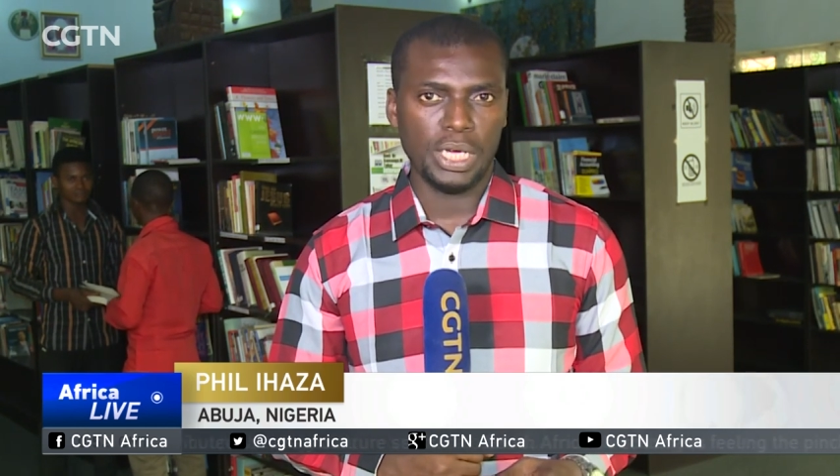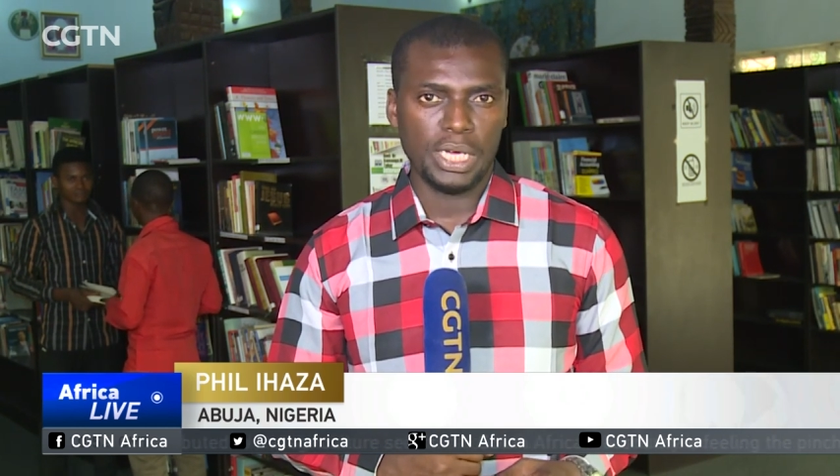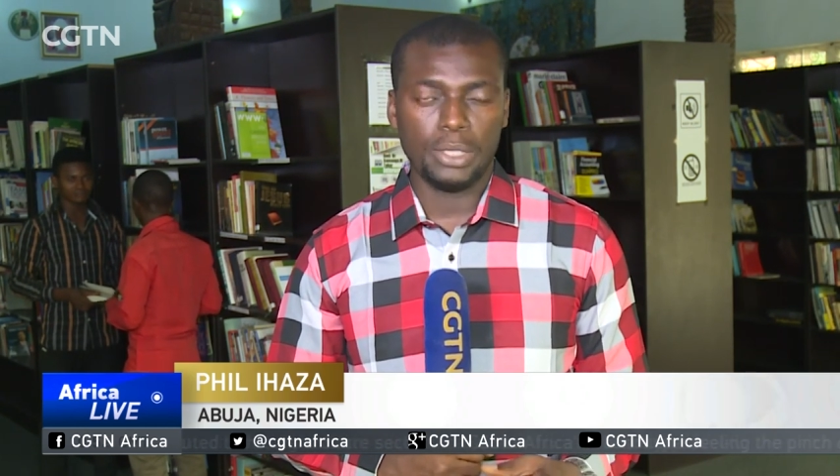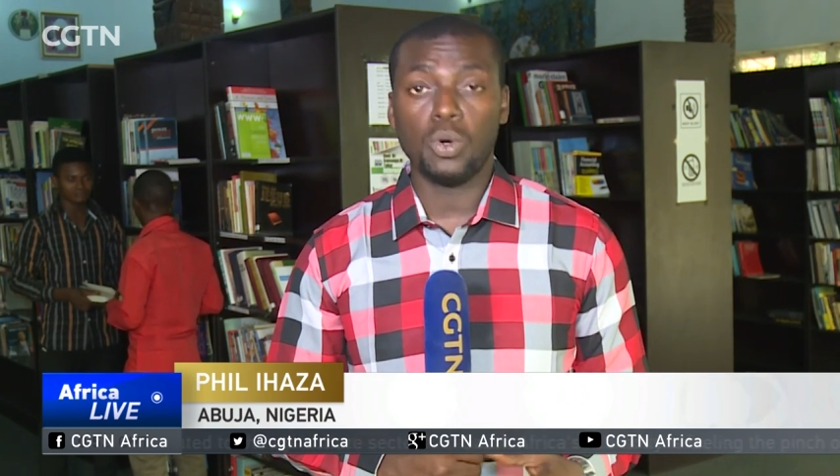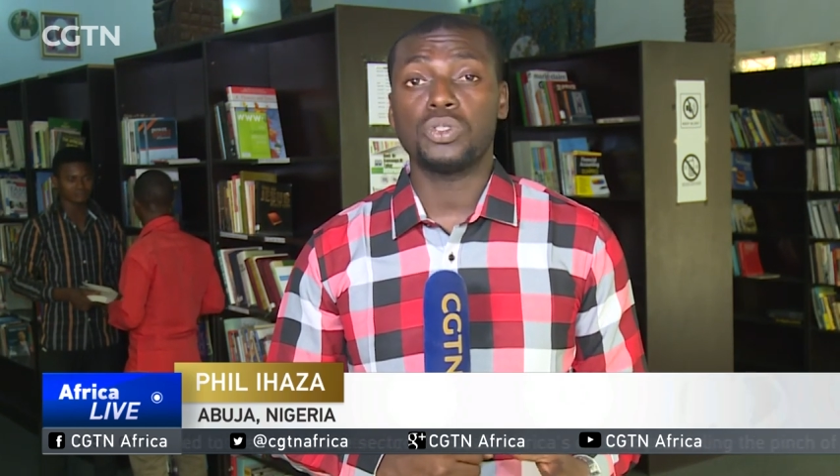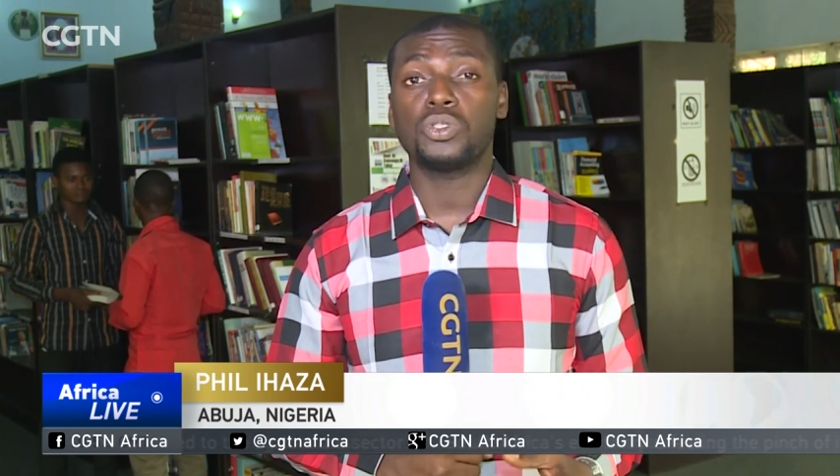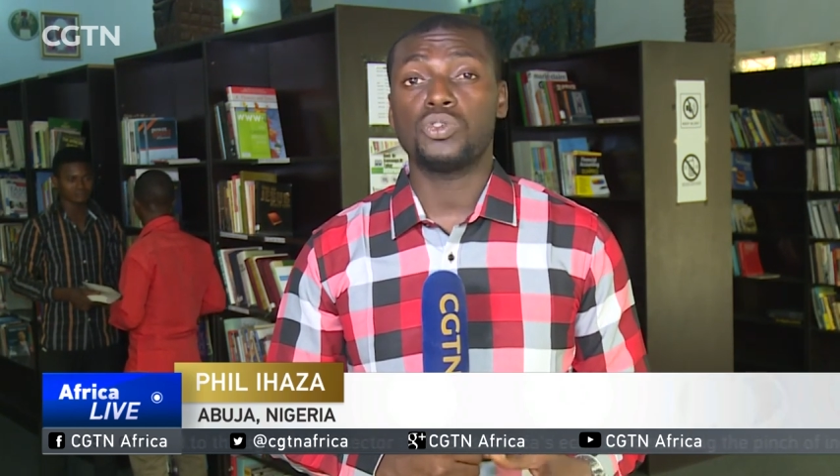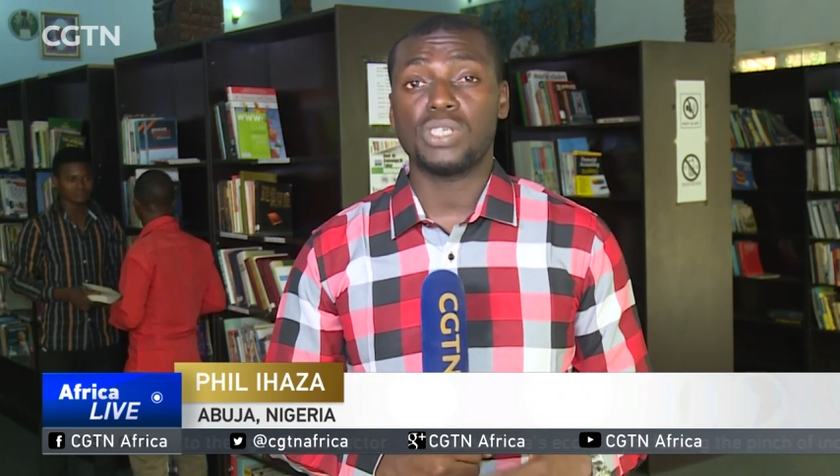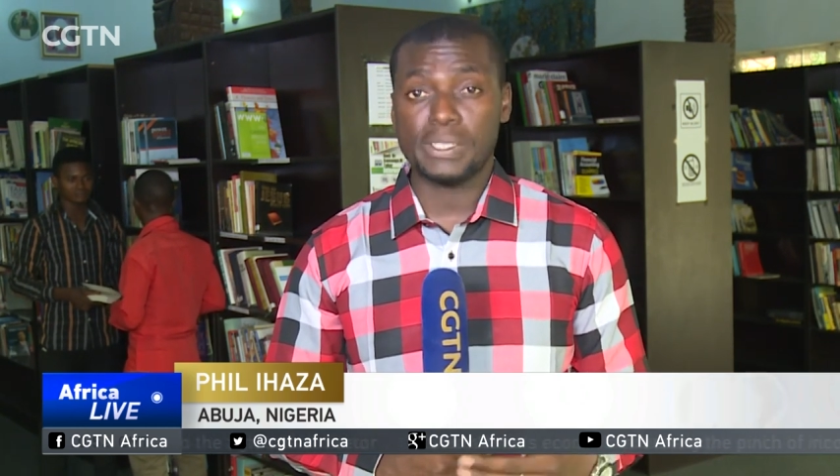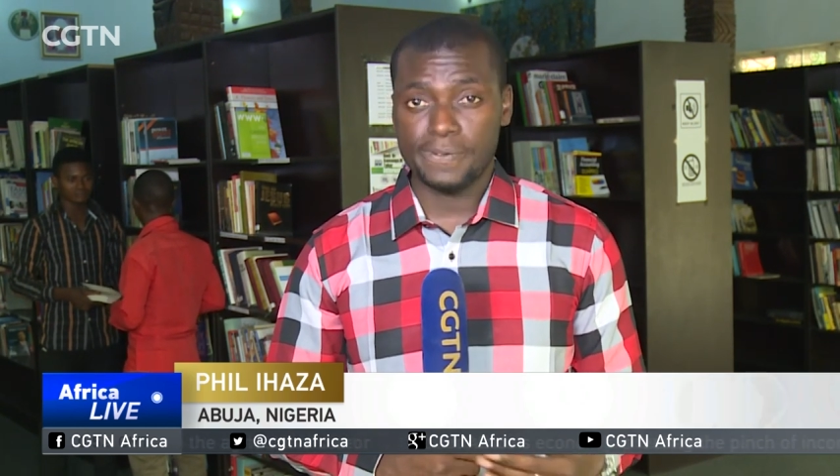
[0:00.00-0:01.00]
in order to
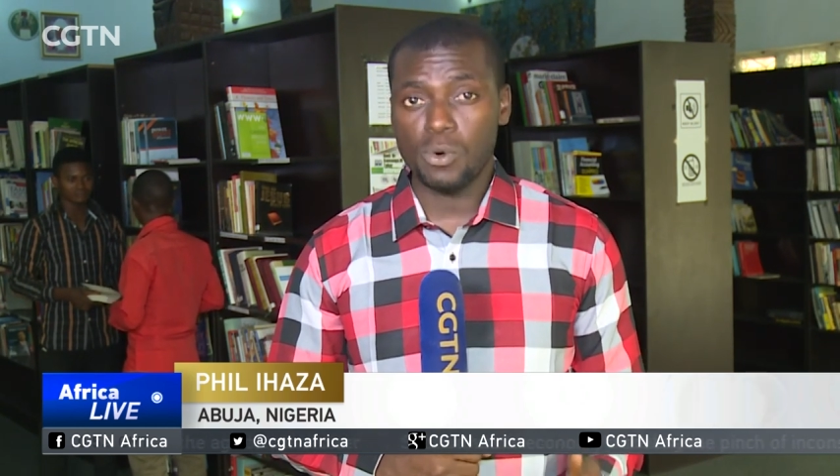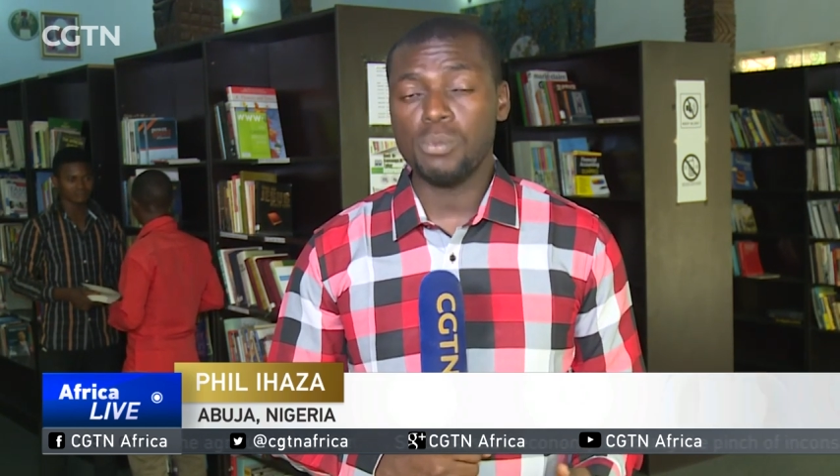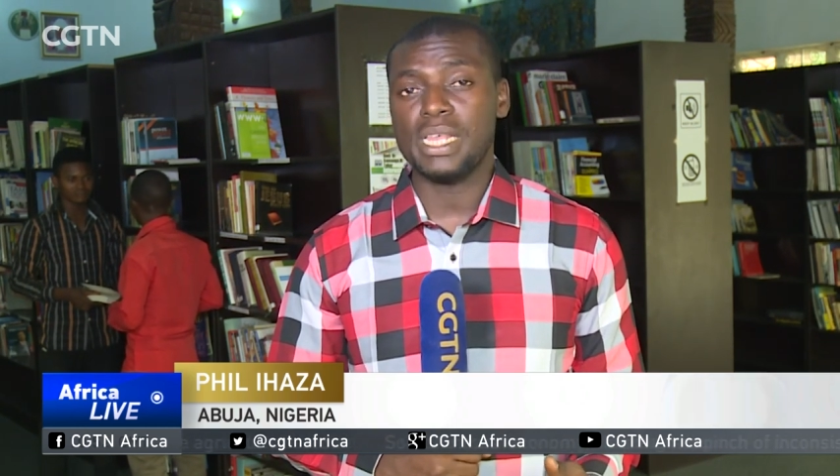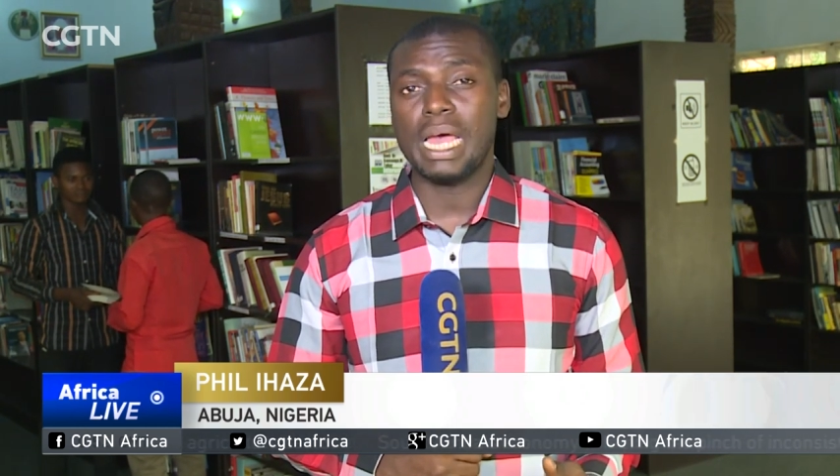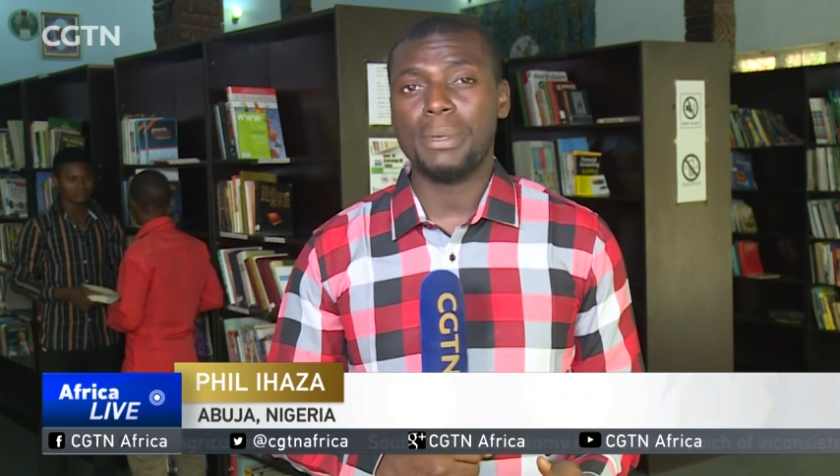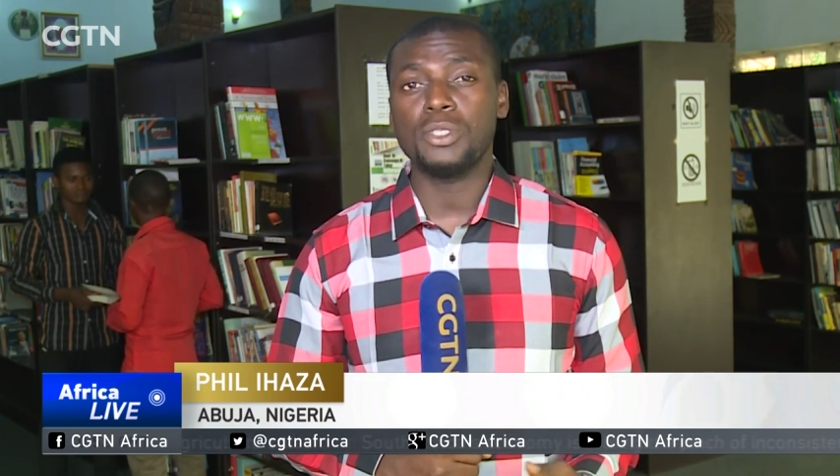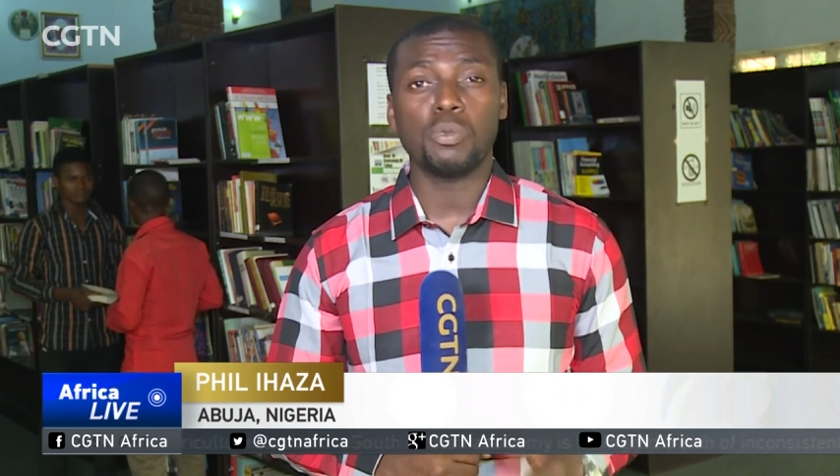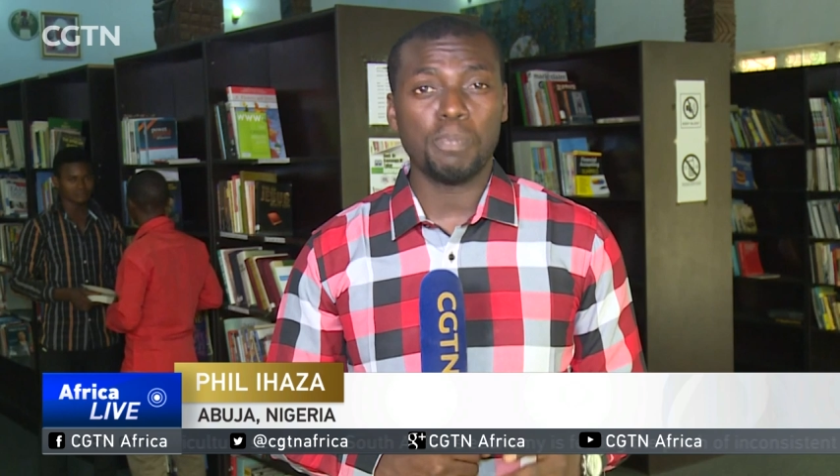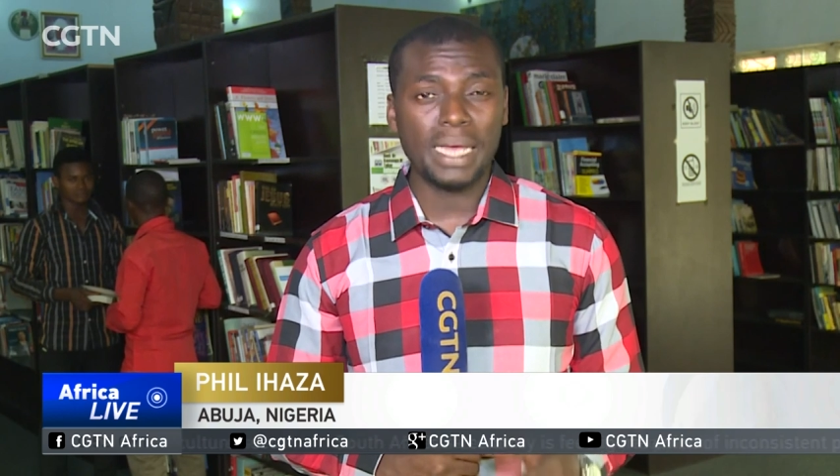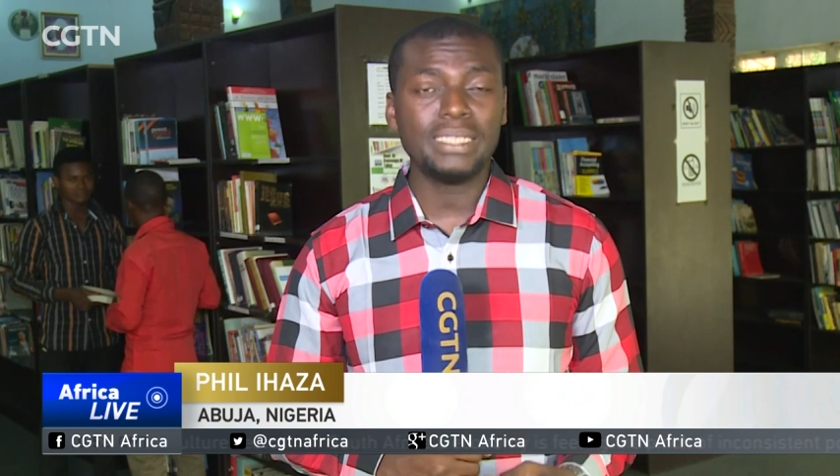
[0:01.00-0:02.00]
transform them into
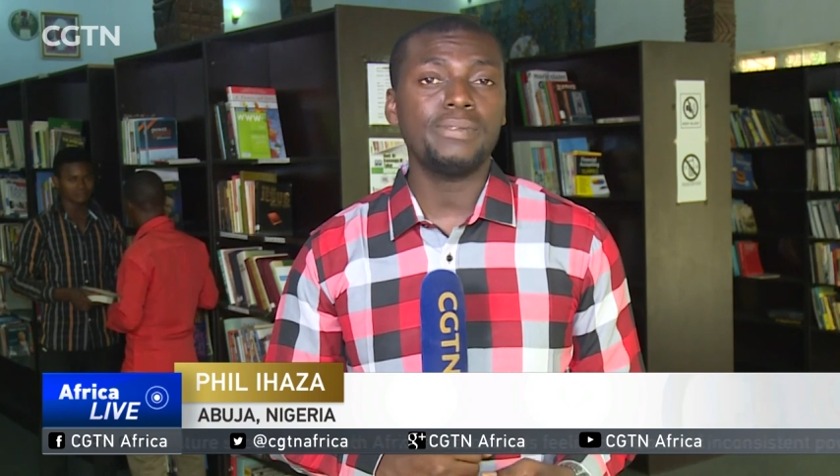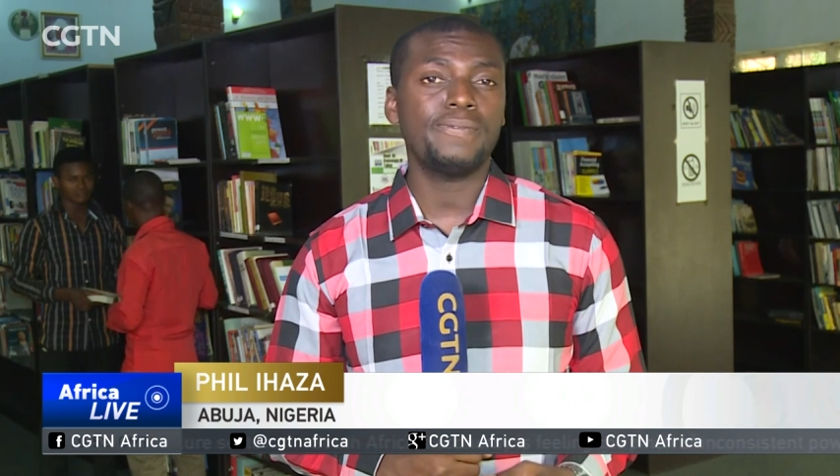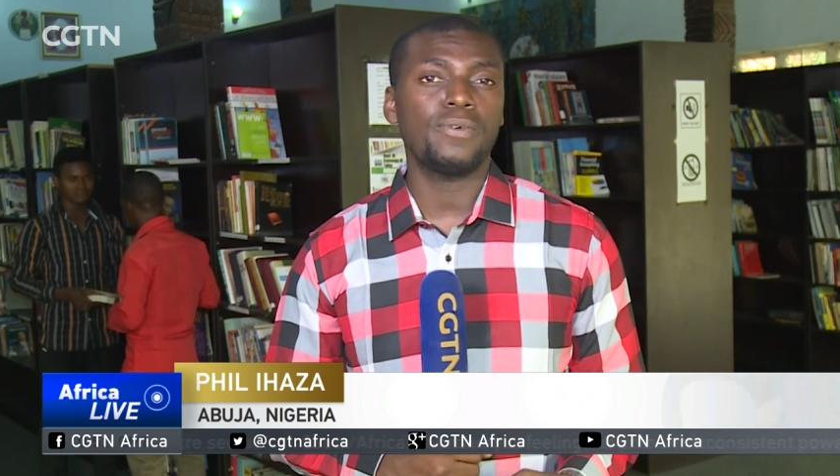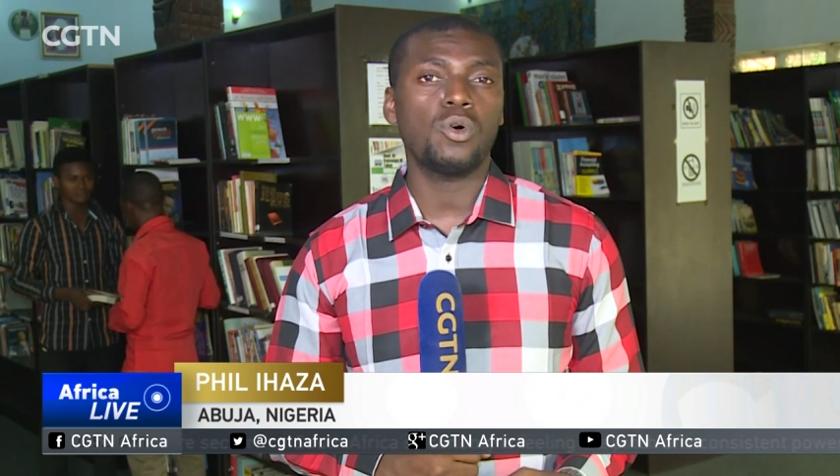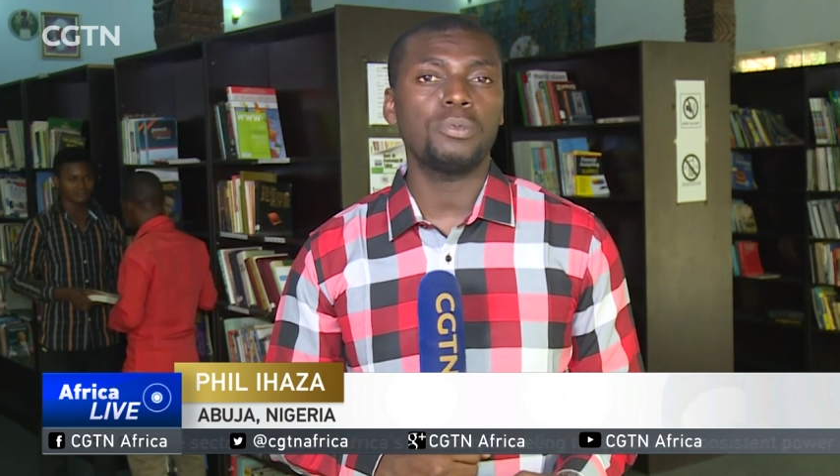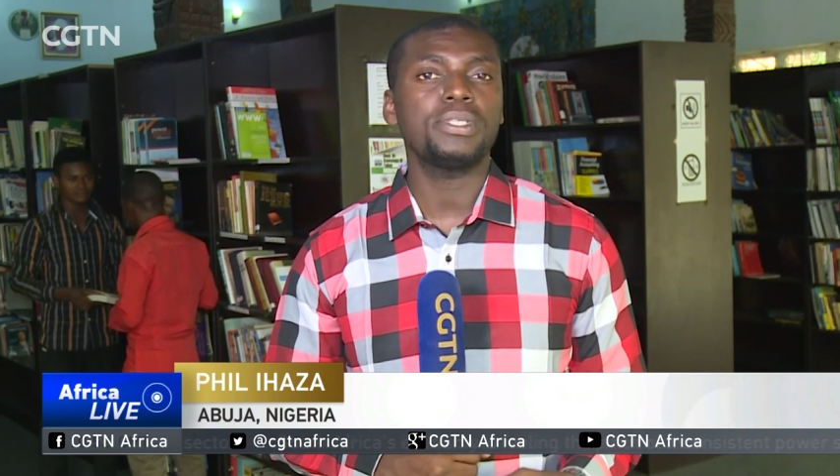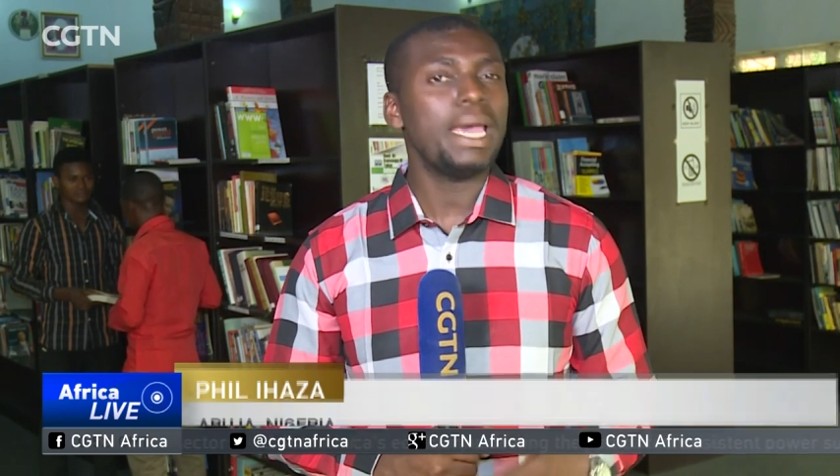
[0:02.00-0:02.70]
better informed,